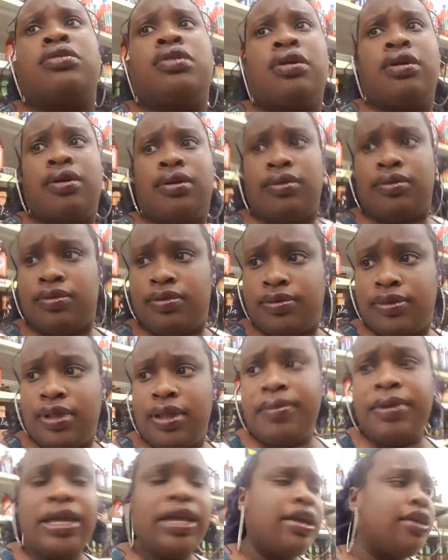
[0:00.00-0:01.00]
Um,
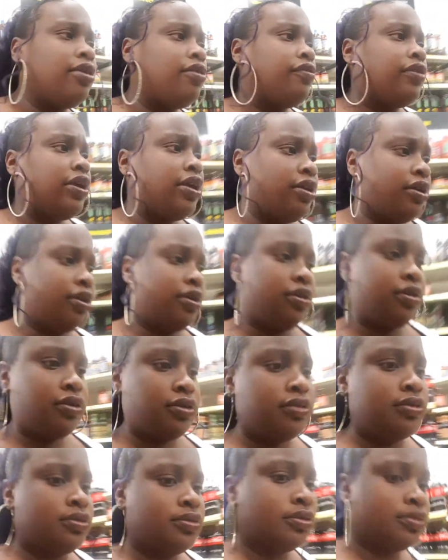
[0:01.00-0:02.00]
let me hit over here.
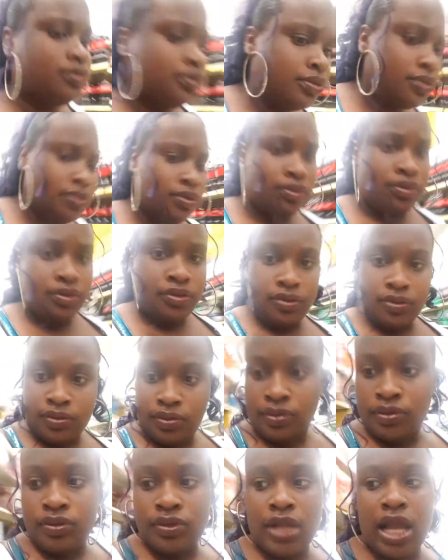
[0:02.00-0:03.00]

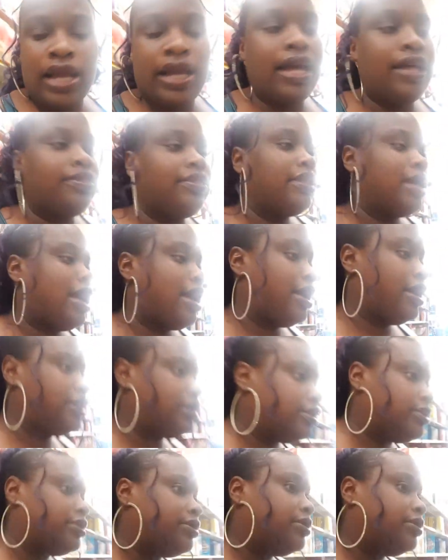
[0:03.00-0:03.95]
I got that